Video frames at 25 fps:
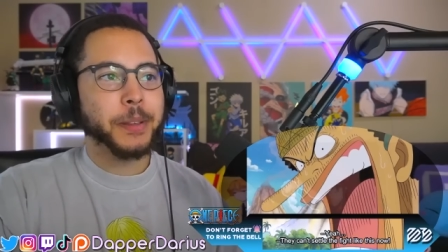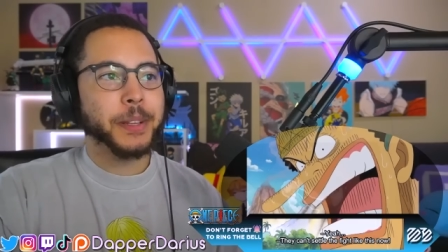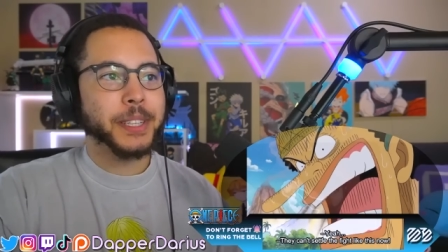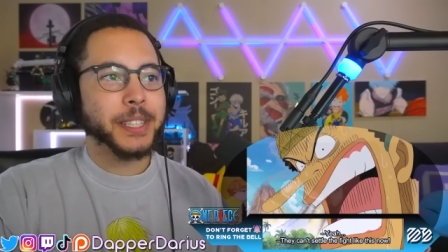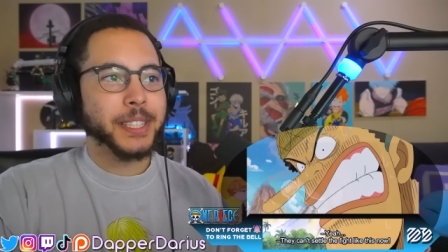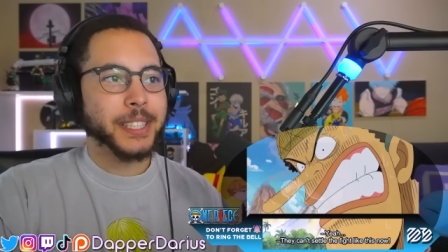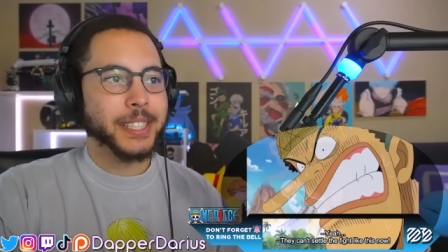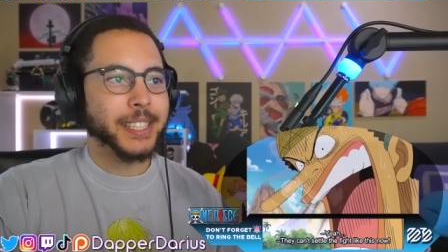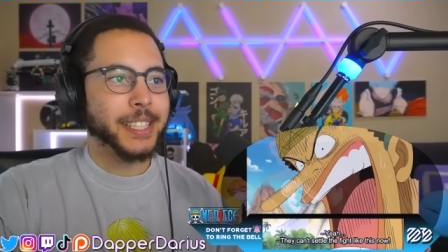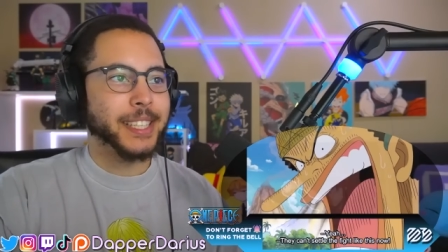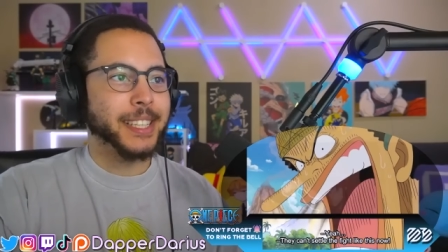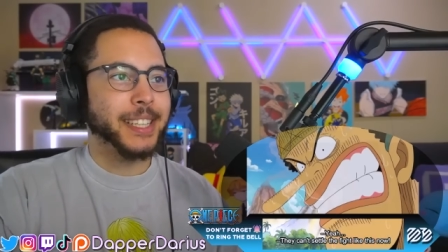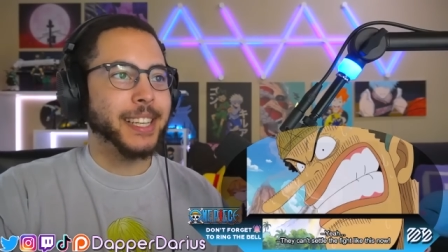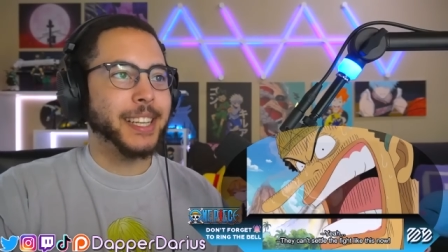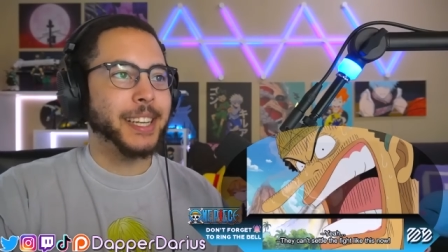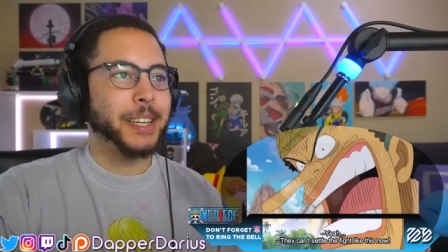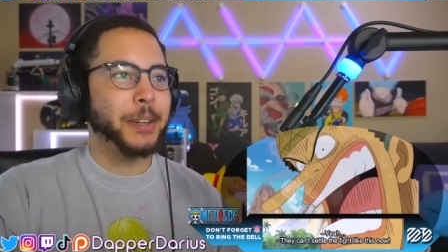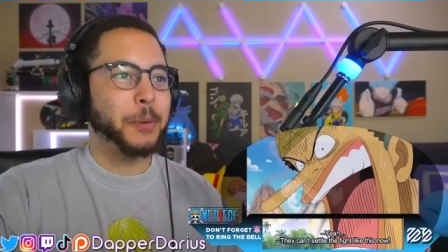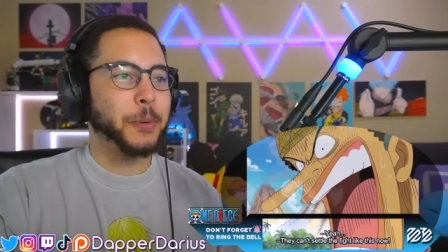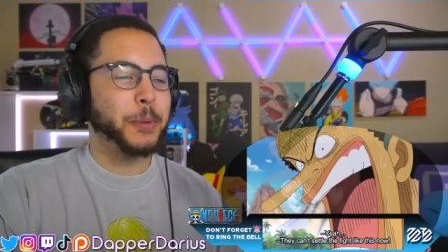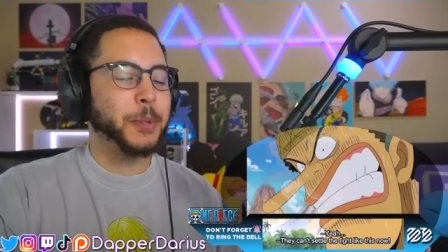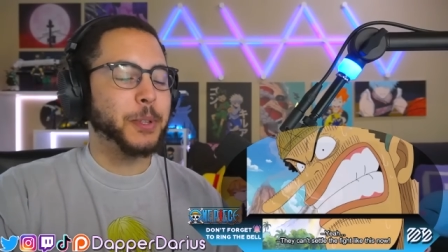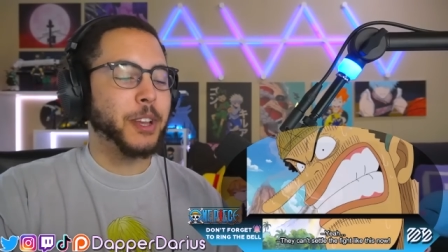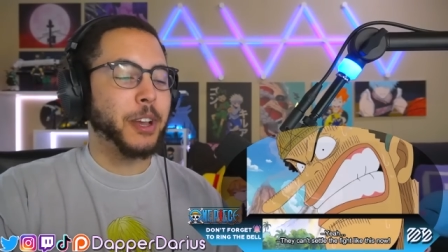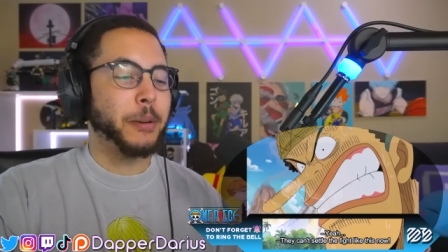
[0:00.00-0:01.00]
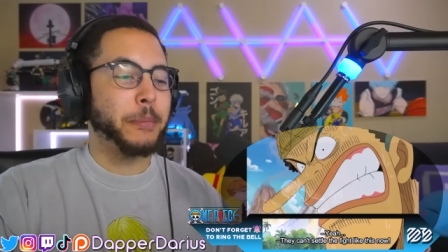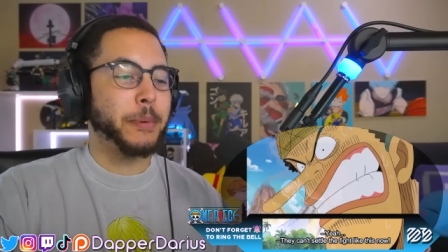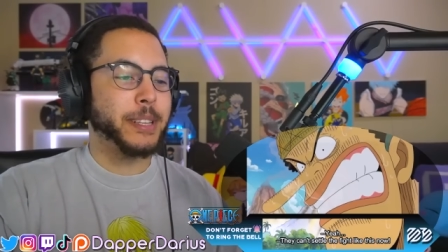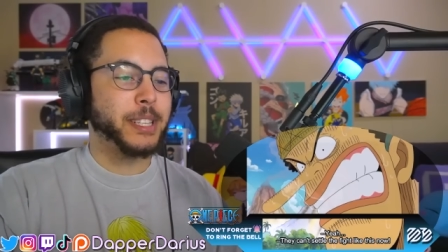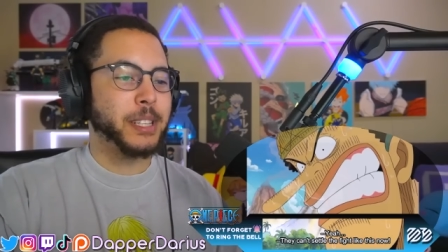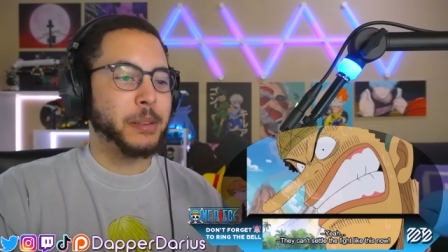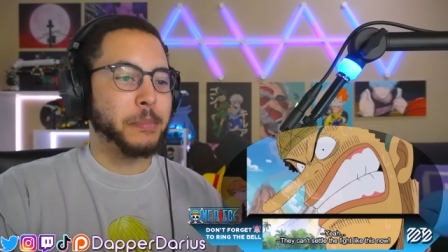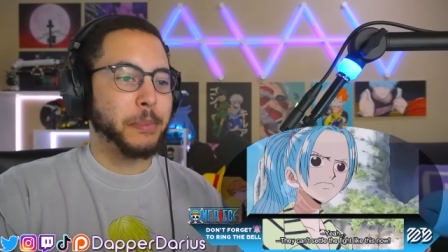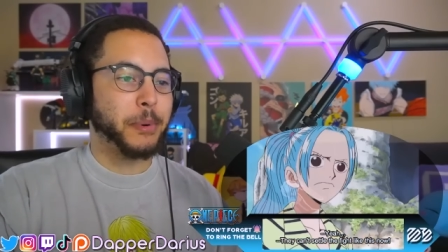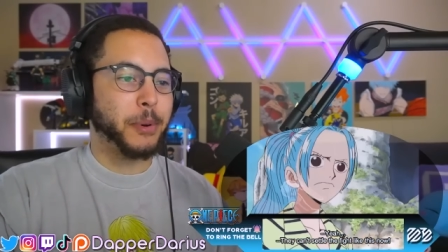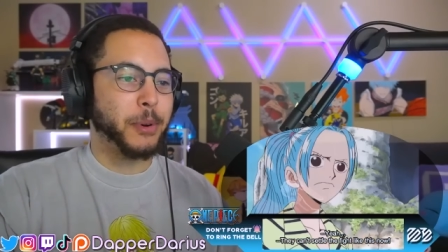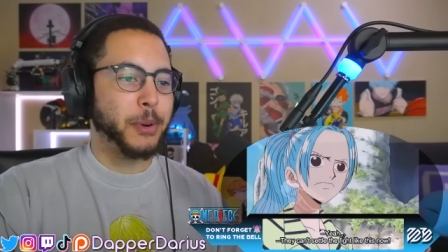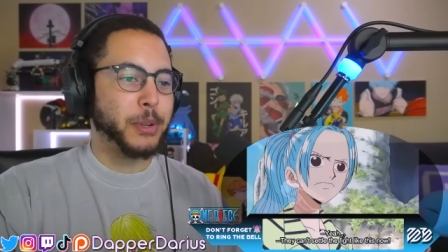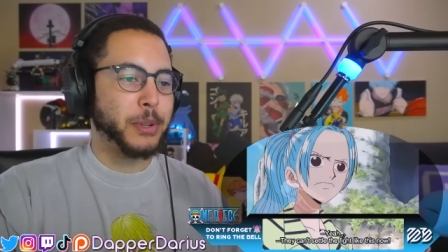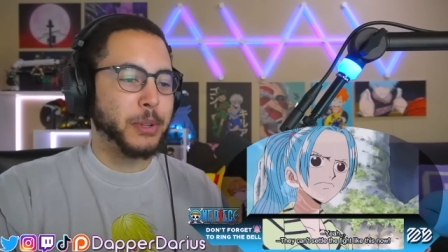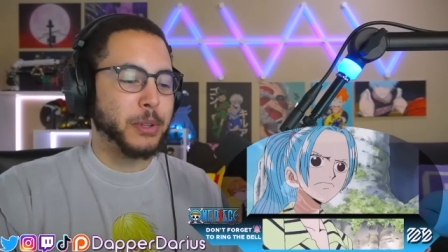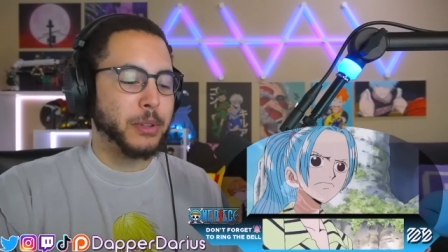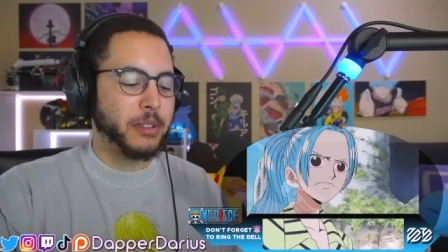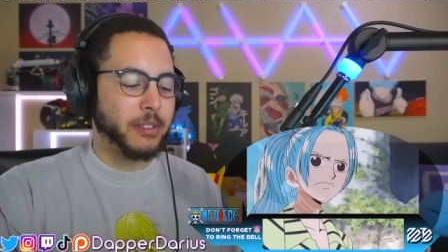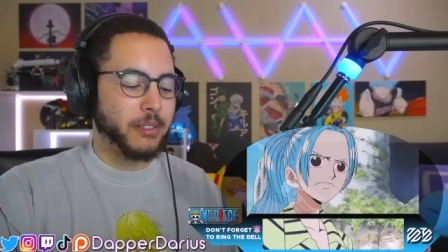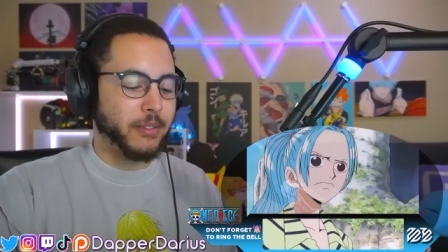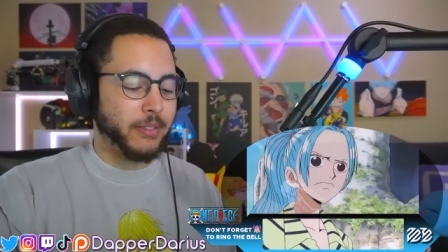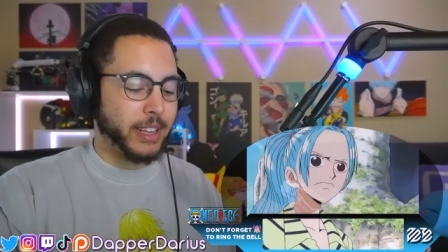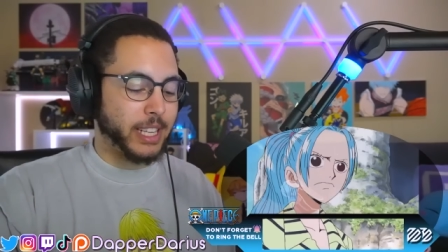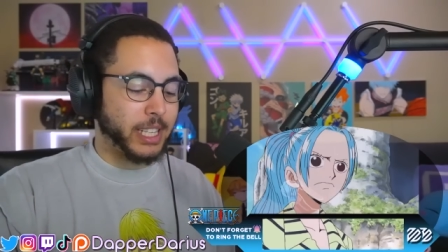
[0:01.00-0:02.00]
Yeah, Usopp has a personal
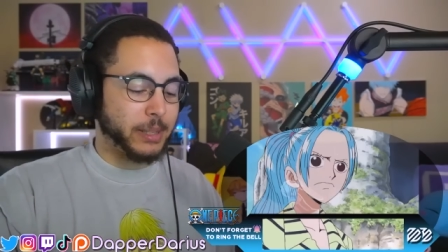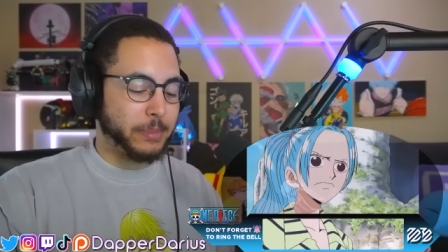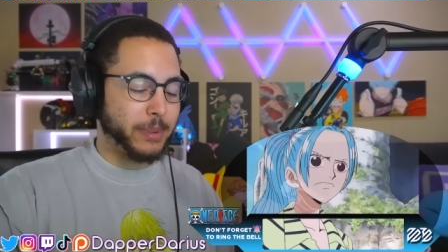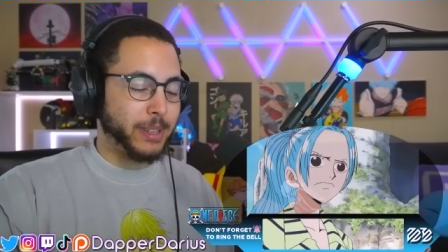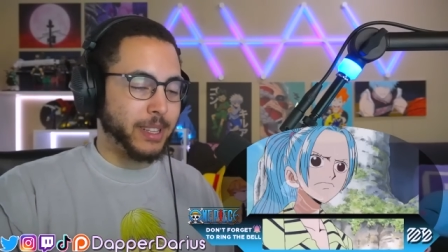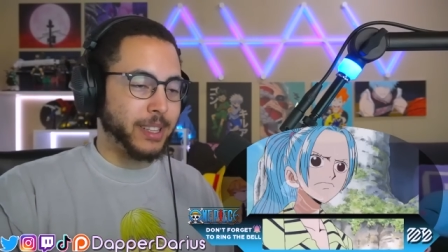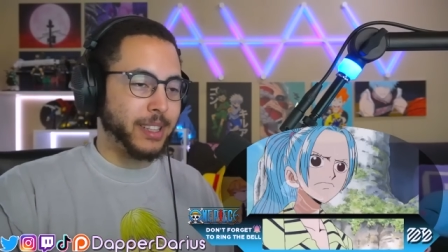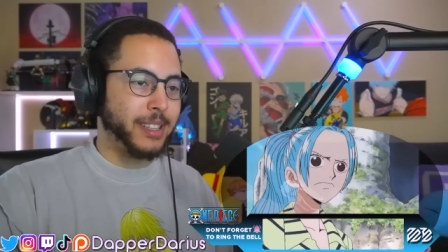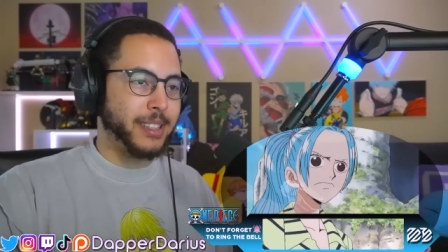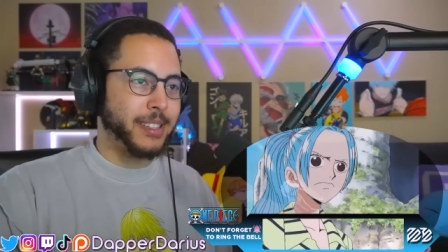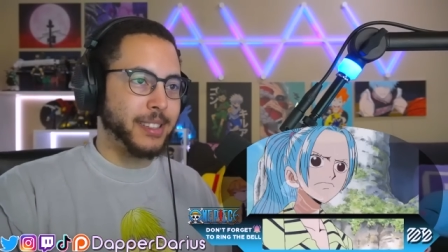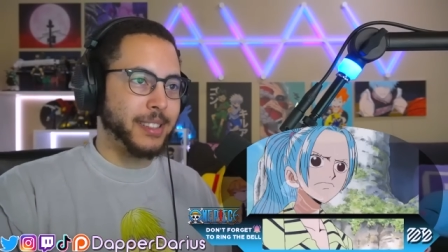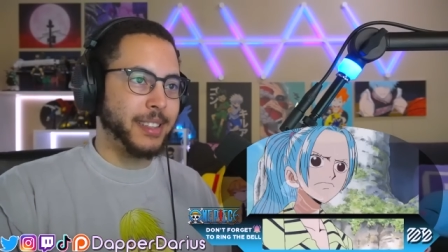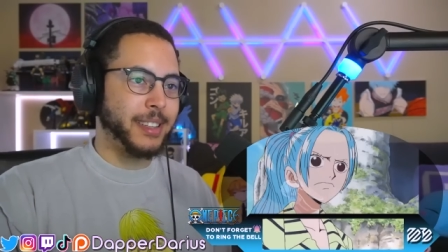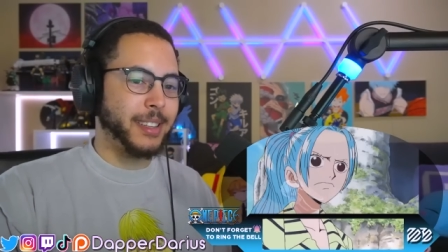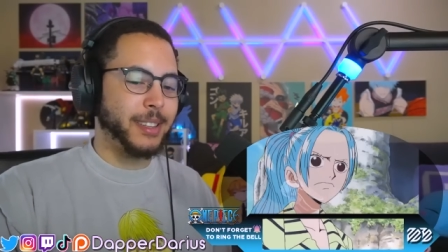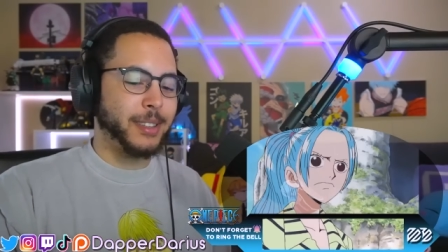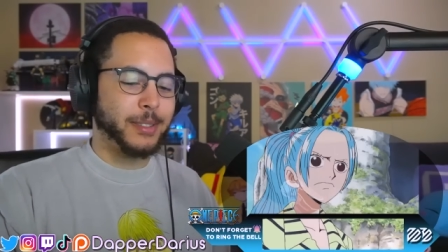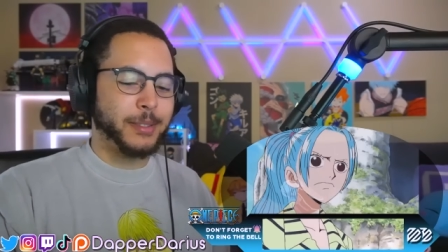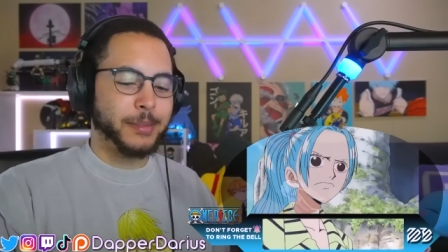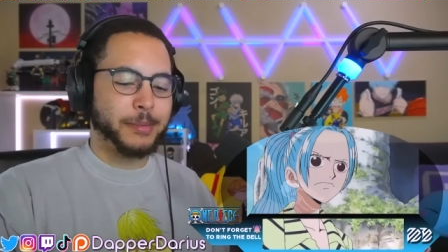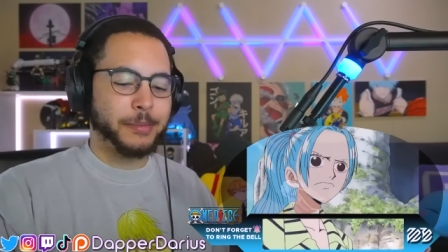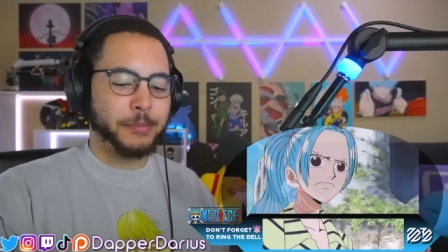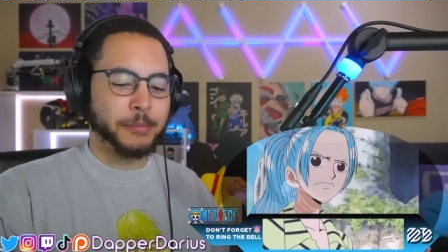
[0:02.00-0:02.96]
investment in this now